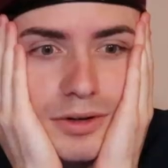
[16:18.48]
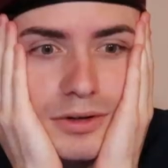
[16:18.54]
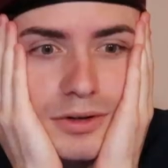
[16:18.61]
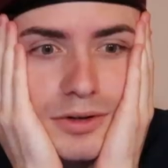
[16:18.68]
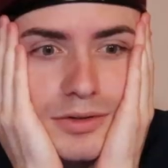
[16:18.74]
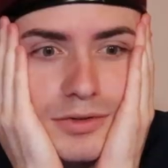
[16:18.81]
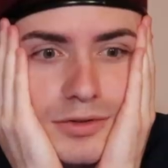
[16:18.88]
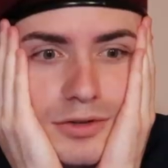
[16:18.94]
There
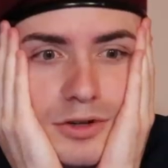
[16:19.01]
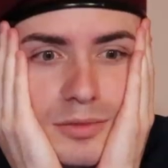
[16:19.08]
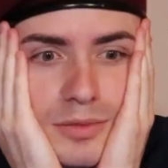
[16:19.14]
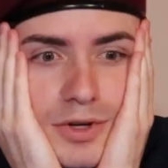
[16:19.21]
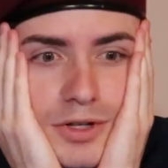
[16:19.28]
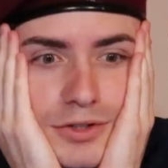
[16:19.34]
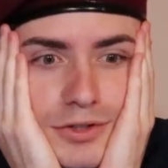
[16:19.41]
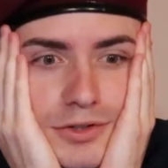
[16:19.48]
is so
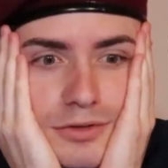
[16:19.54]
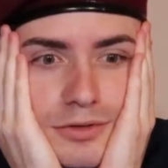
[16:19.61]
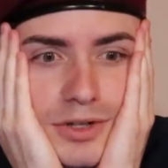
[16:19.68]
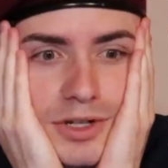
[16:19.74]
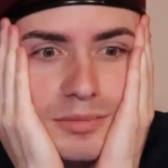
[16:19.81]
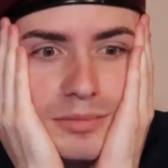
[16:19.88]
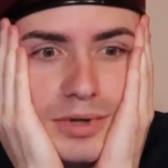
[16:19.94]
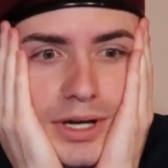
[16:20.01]
much to
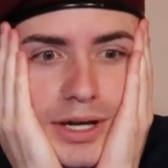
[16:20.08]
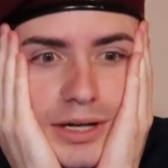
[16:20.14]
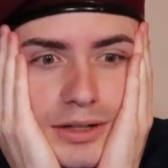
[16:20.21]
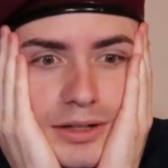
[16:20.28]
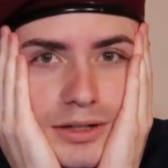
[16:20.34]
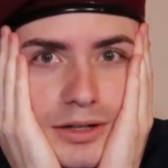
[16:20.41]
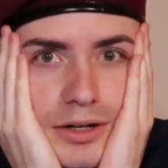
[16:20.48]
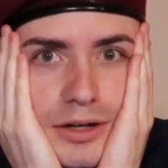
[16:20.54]

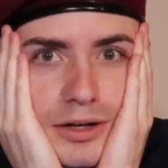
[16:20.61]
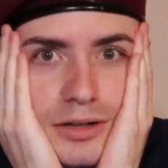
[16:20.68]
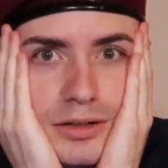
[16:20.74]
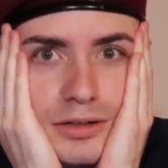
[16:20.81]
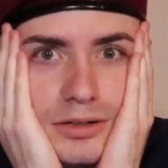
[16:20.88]
unpack here.